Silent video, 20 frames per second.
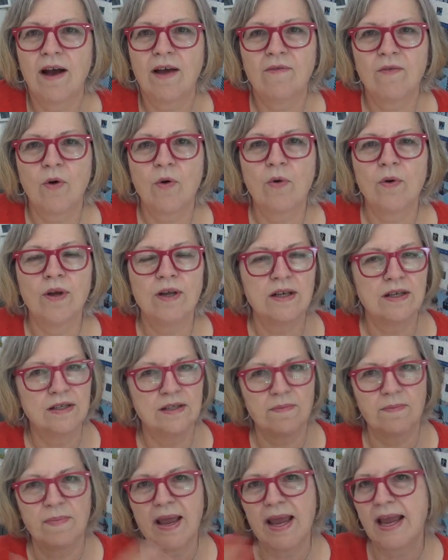I've
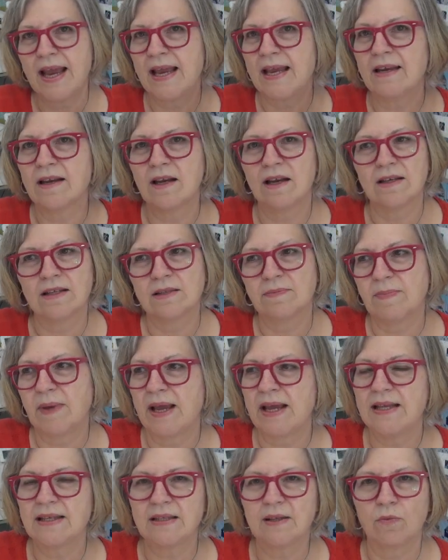always made a
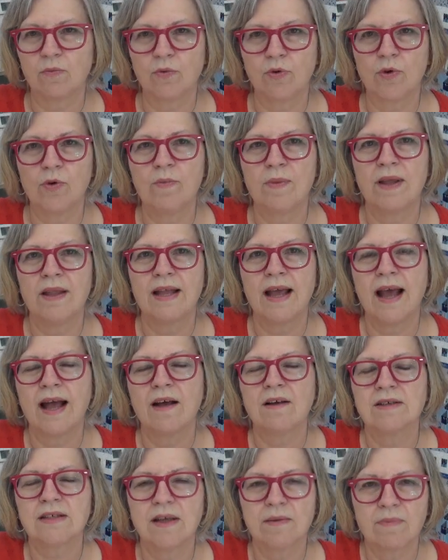space, a room in the house.